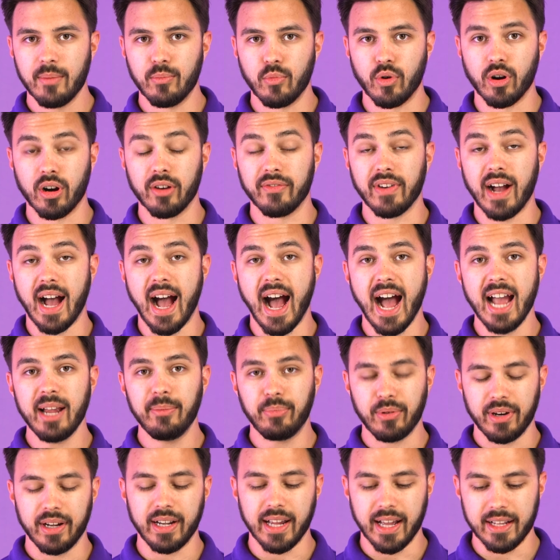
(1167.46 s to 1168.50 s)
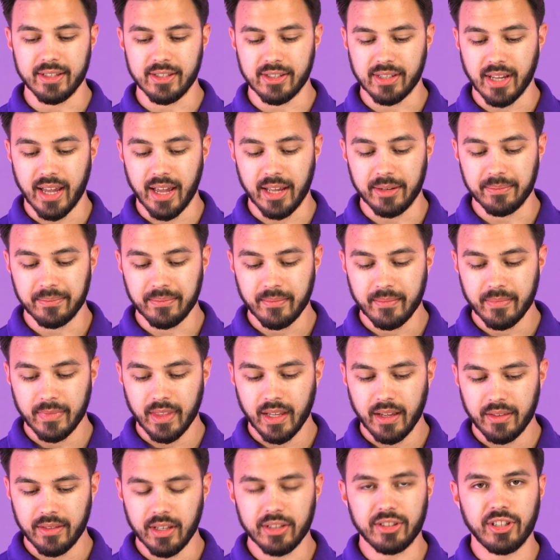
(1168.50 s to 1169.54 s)
more of a hybrid headset,
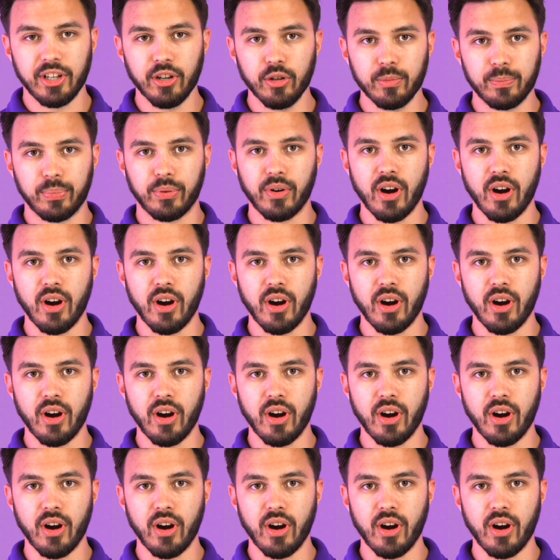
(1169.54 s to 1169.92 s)
the Tilde